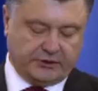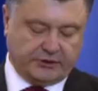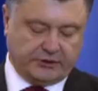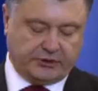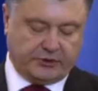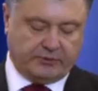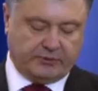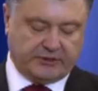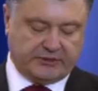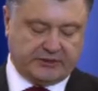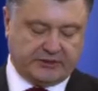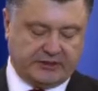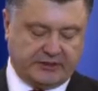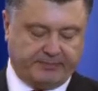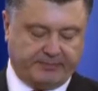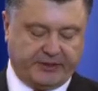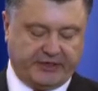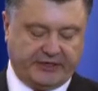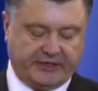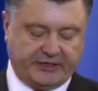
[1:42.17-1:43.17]
towards the
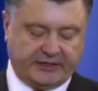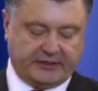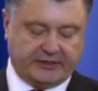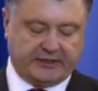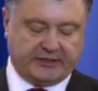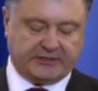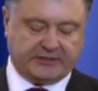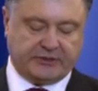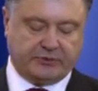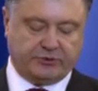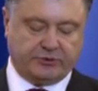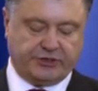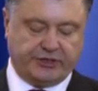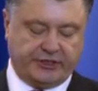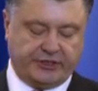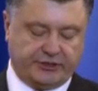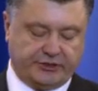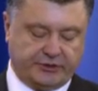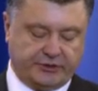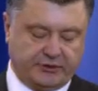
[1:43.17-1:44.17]
political
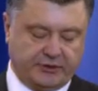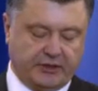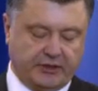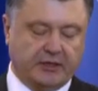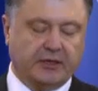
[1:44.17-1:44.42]
association